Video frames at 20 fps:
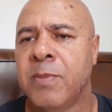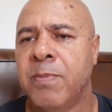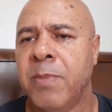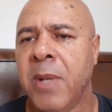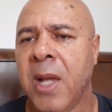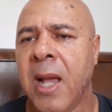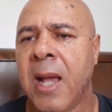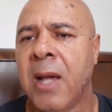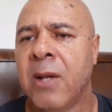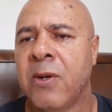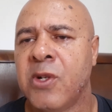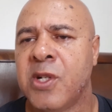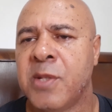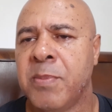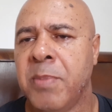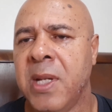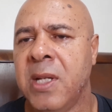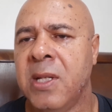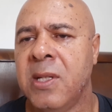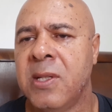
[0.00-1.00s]
outer
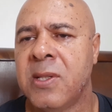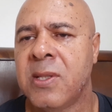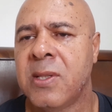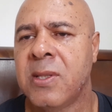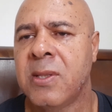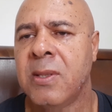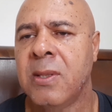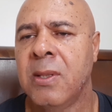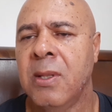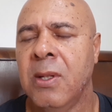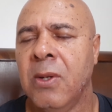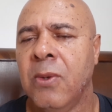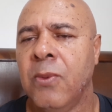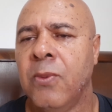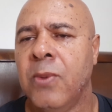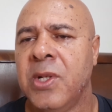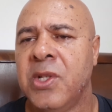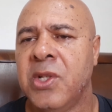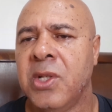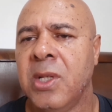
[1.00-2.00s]
space,
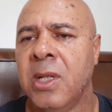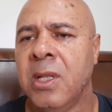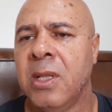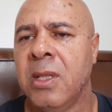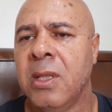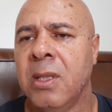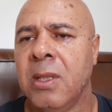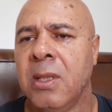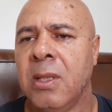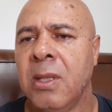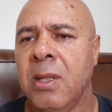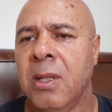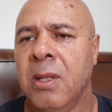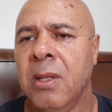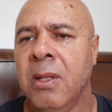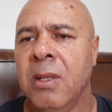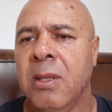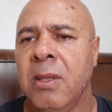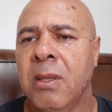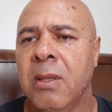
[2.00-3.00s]
which in
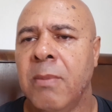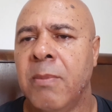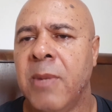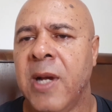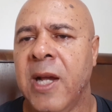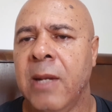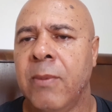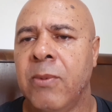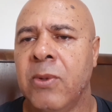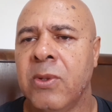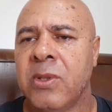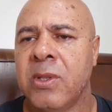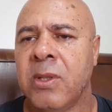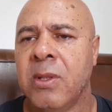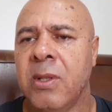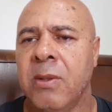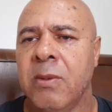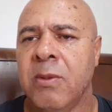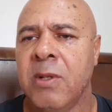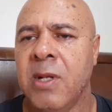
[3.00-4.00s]
the Bible
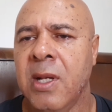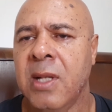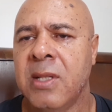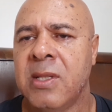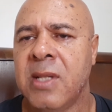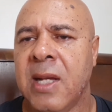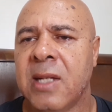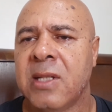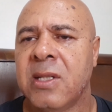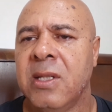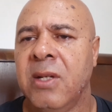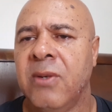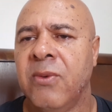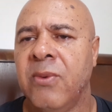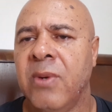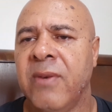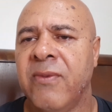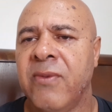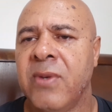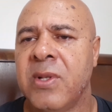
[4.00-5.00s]
is actually a
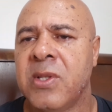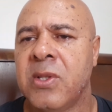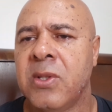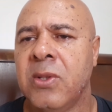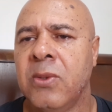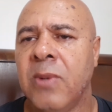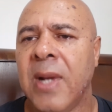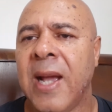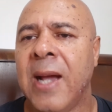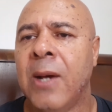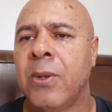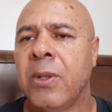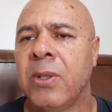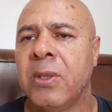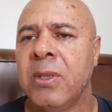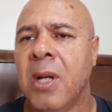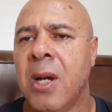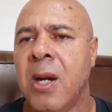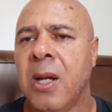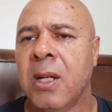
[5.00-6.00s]
reference to outer
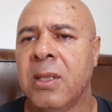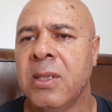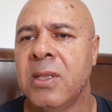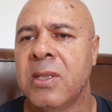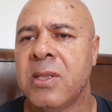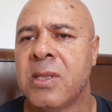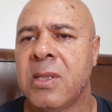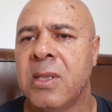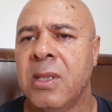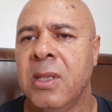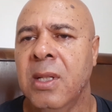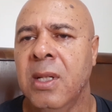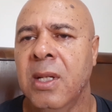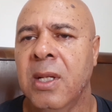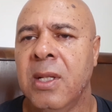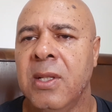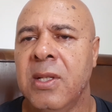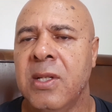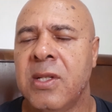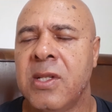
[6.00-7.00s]
darkness,
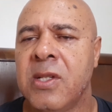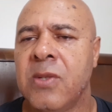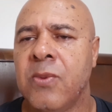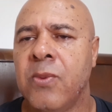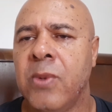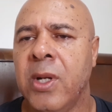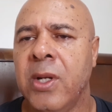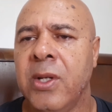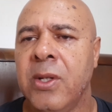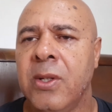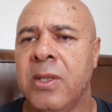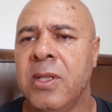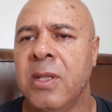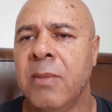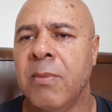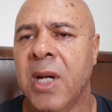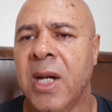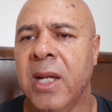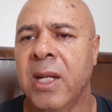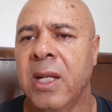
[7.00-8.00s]
and this is where your
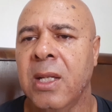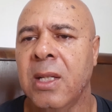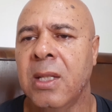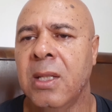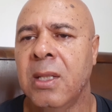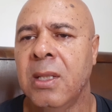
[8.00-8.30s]
demonic